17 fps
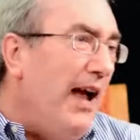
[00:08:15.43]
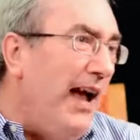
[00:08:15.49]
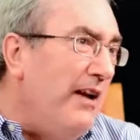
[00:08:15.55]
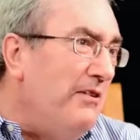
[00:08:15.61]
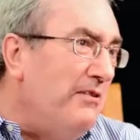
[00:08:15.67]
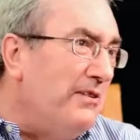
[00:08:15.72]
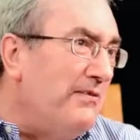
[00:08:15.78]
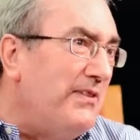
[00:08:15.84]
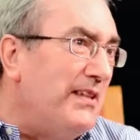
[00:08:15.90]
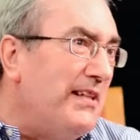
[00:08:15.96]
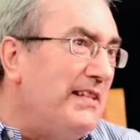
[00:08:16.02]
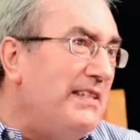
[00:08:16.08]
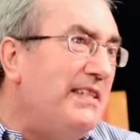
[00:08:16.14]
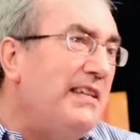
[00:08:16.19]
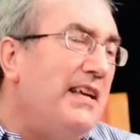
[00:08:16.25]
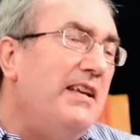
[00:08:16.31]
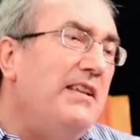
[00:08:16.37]
out of
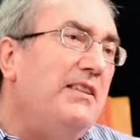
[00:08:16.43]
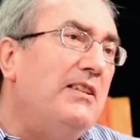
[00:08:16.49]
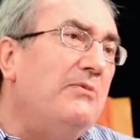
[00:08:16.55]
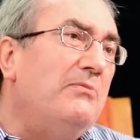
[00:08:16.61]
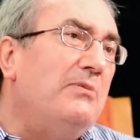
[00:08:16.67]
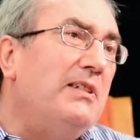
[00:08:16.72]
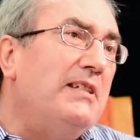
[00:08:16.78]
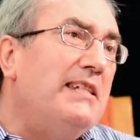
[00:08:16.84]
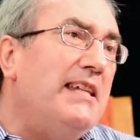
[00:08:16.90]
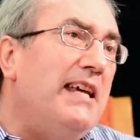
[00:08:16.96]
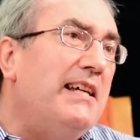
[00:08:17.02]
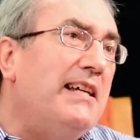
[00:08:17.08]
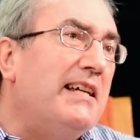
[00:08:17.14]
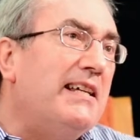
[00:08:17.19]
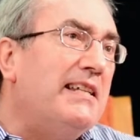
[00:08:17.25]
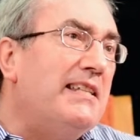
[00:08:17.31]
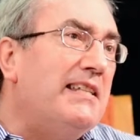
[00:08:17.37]
this that will
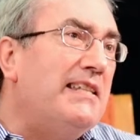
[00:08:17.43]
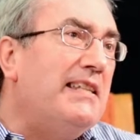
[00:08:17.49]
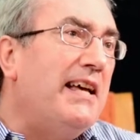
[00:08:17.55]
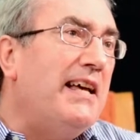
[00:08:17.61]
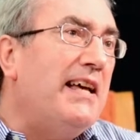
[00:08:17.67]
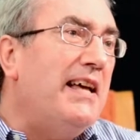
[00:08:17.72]
take us